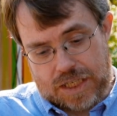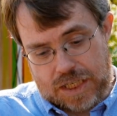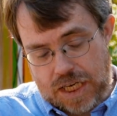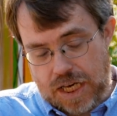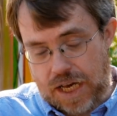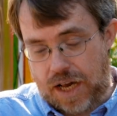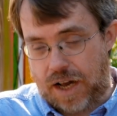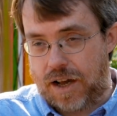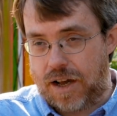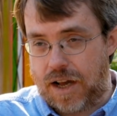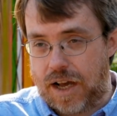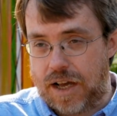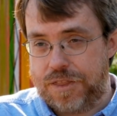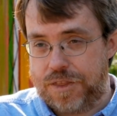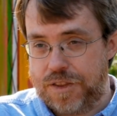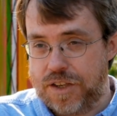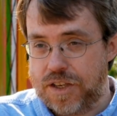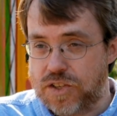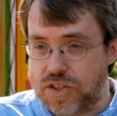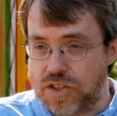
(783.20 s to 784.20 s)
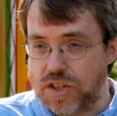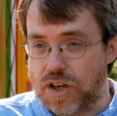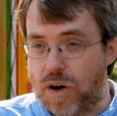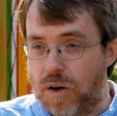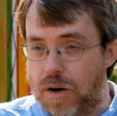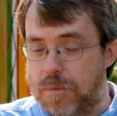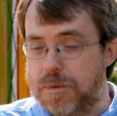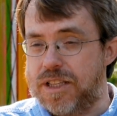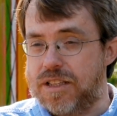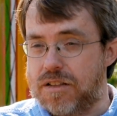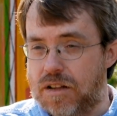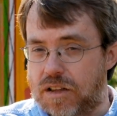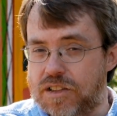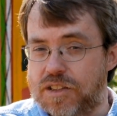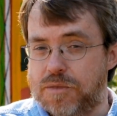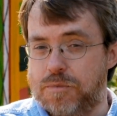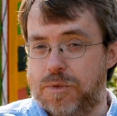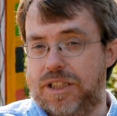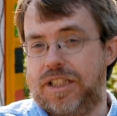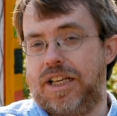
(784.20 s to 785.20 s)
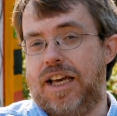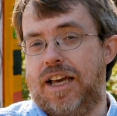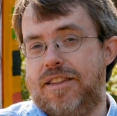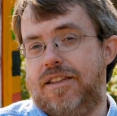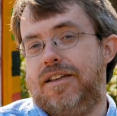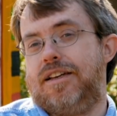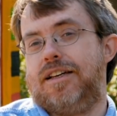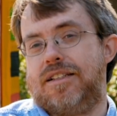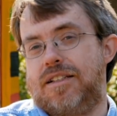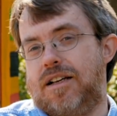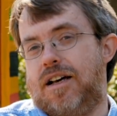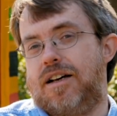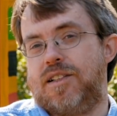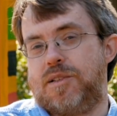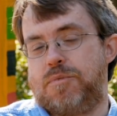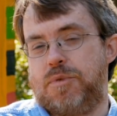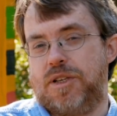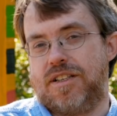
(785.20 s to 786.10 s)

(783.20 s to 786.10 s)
Yeah, I think so. I mean, ultimately, I think it does,